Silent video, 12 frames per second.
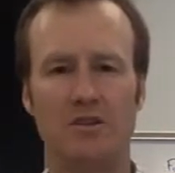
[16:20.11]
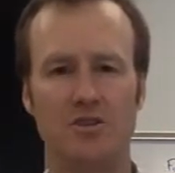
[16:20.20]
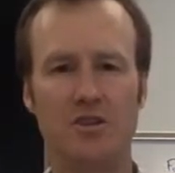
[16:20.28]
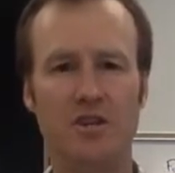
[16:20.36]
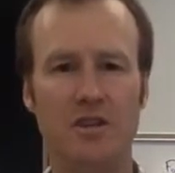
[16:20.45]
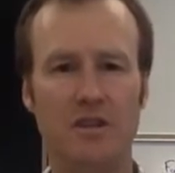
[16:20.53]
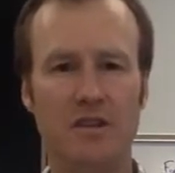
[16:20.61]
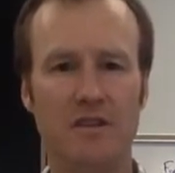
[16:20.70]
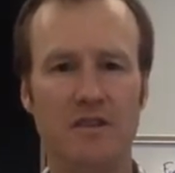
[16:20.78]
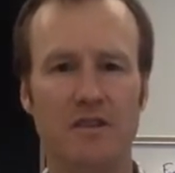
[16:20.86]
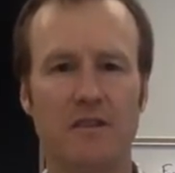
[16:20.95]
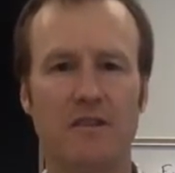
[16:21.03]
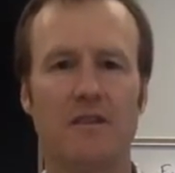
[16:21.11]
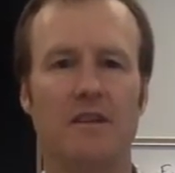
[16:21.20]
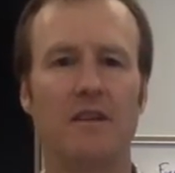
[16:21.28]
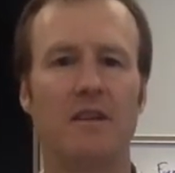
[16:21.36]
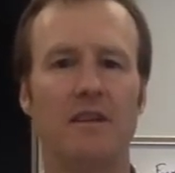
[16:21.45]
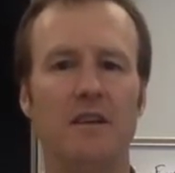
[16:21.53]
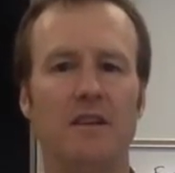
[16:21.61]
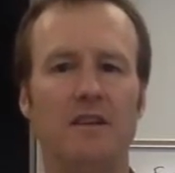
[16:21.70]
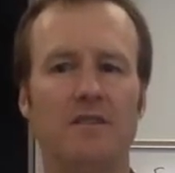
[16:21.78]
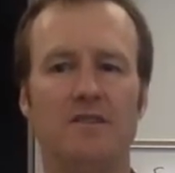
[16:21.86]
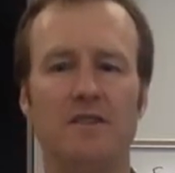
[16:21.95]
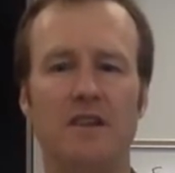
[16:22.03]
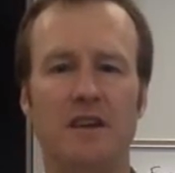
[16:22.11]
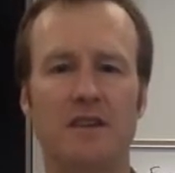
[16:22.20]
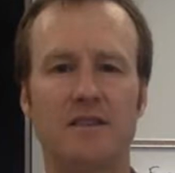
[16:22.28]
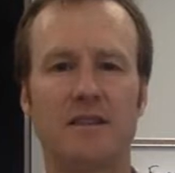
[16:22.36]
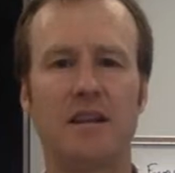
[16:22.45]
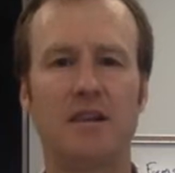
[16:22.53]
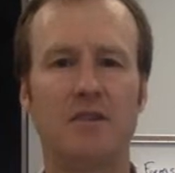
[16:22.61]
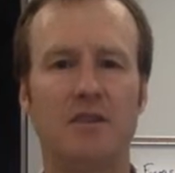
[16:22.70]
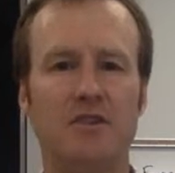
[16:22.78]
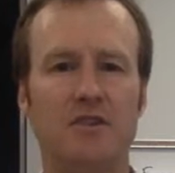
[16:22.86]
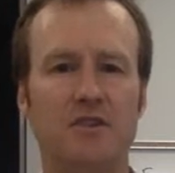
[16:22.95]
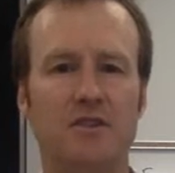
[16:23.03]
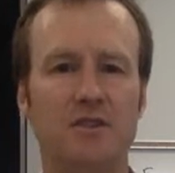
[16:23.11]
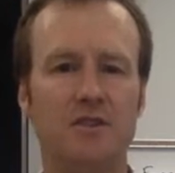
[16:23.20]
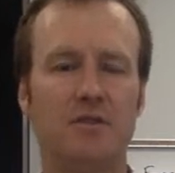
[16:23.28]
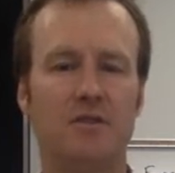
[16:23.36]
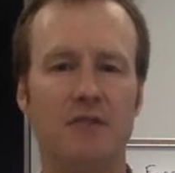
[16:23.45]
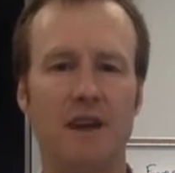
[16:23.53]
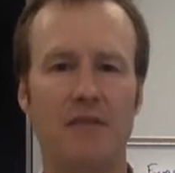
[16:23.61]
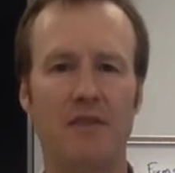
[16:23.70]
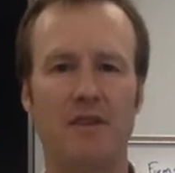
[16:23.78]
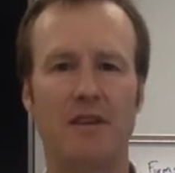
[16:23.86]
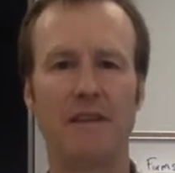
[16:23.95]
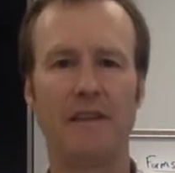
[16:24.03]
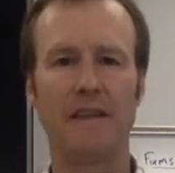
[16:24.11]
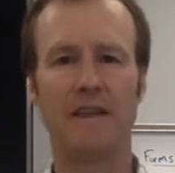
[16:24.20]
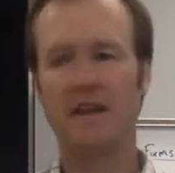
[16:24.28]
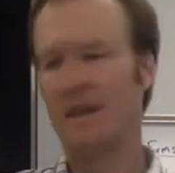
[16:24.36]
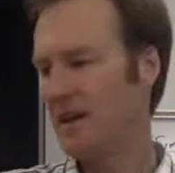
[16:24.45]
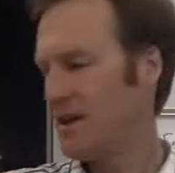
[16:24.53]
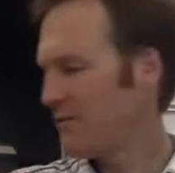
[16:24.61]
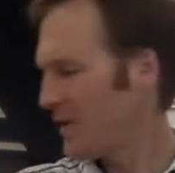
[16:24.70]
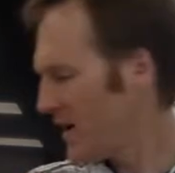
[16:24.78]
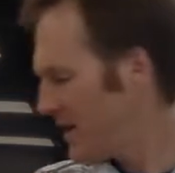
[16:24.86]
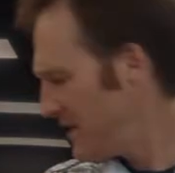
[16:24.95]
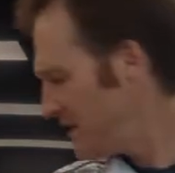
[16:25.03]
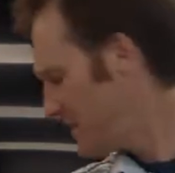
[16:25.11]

G is the acceleration due to gravity. If I